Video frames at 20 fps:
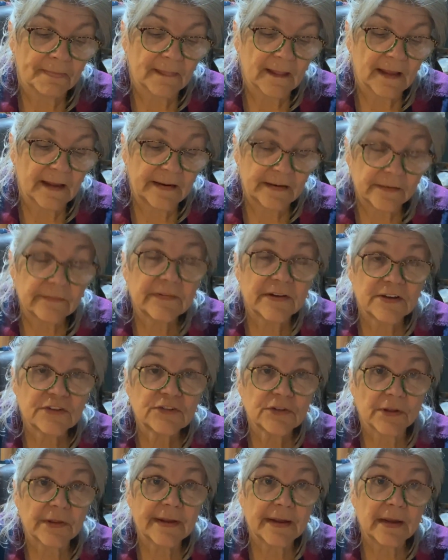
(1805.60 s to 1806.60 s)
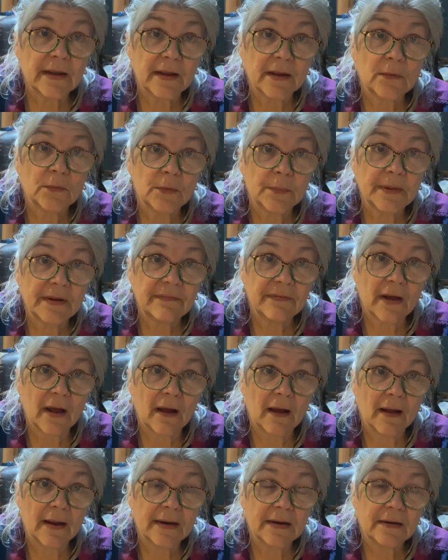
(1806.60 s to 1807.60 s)
eventually it will be
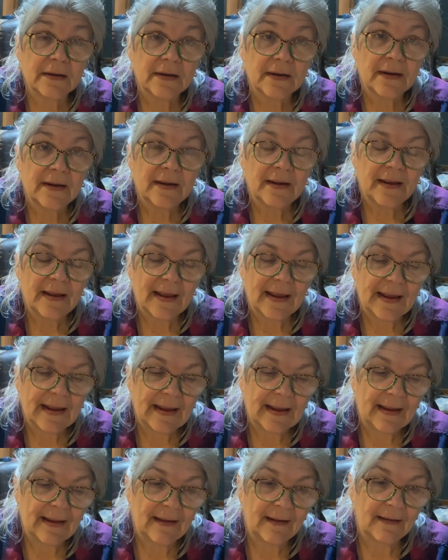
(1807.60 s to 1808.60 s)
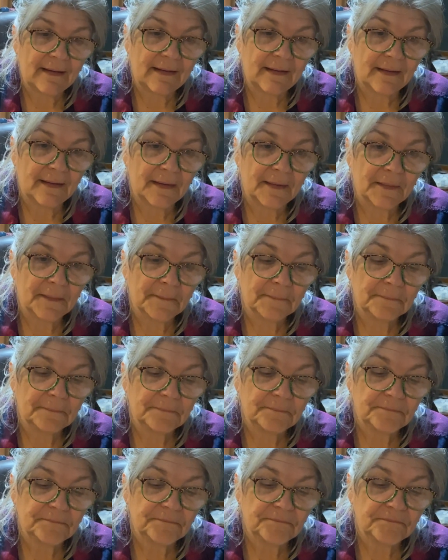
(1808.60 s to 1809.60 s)
fine. And
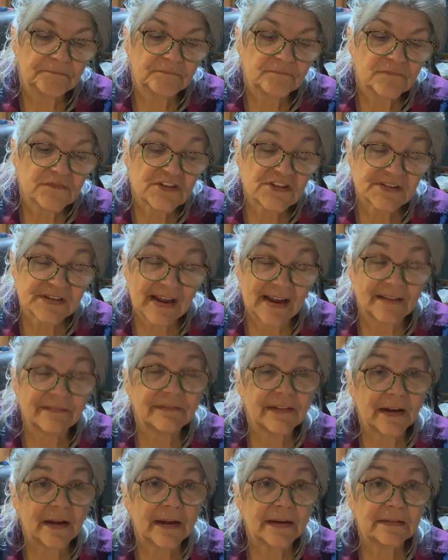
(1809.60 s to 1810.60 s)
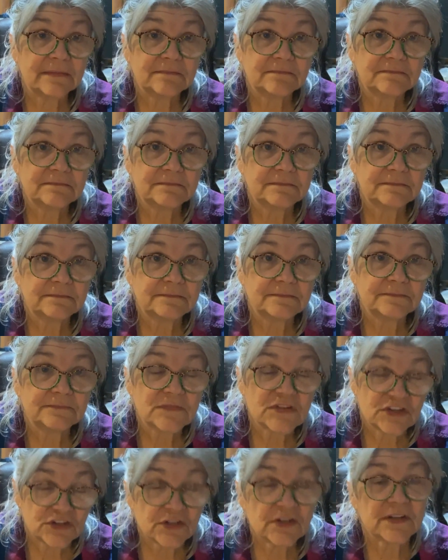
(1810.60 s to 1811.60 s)
just have fun.
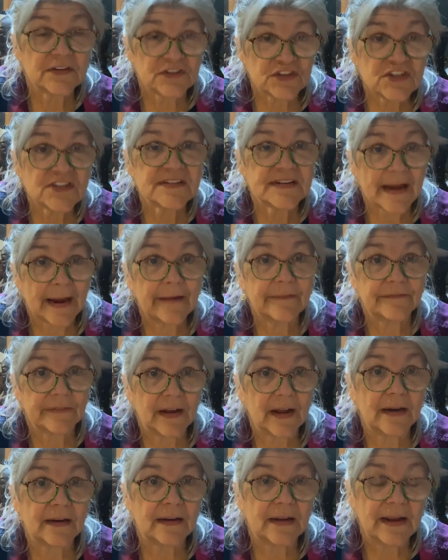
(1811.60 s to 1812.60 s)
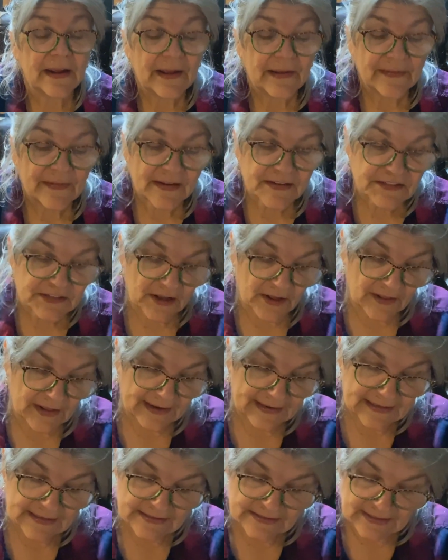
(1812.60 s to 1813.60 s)
Just have fun. That's all I
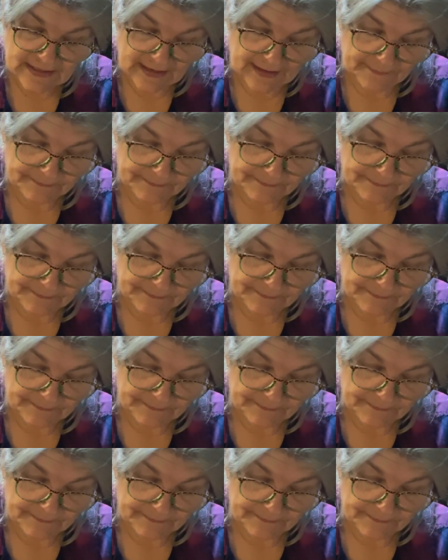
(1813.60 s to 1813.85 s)
can say.